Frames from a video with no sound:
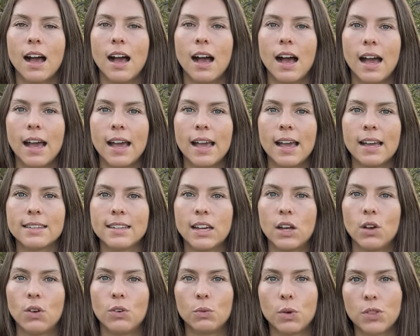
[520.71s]
I had
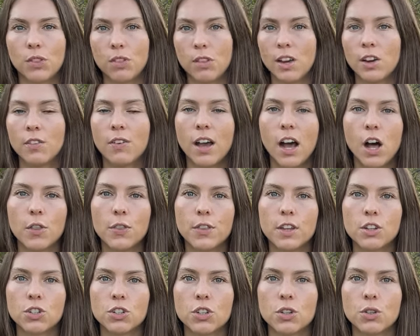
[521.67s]
dealt with a lot of health
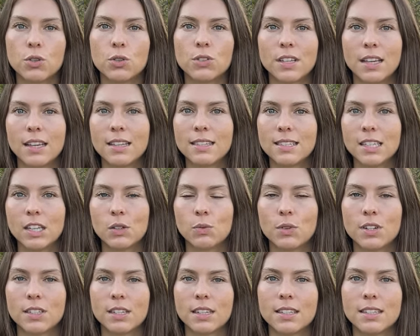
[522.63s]
issues, insulin
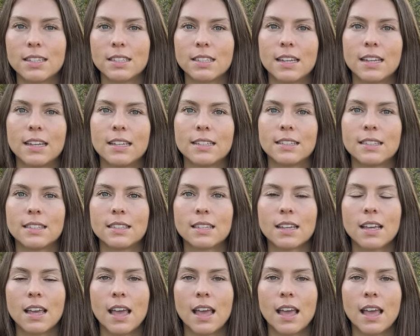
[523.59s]
resistance